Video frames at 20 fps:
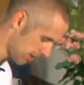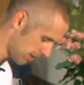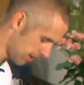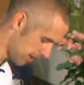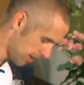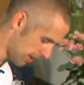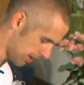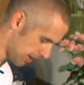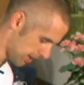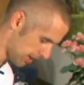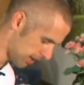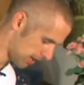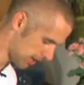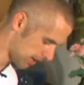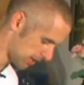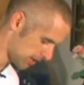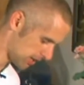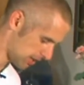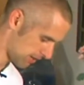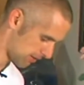
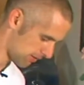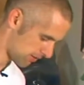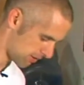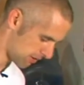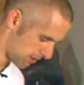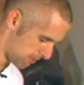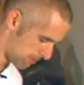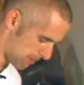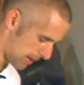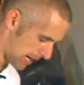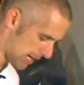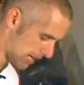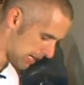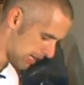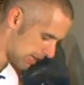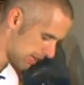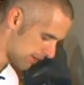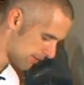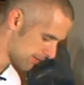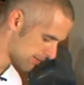And I've got bay
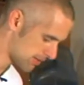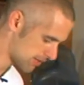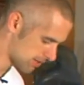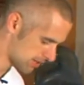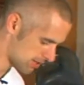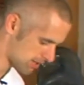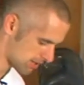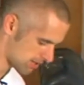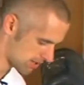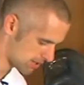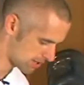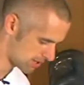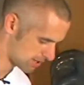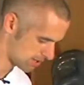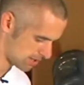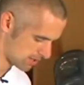leaves.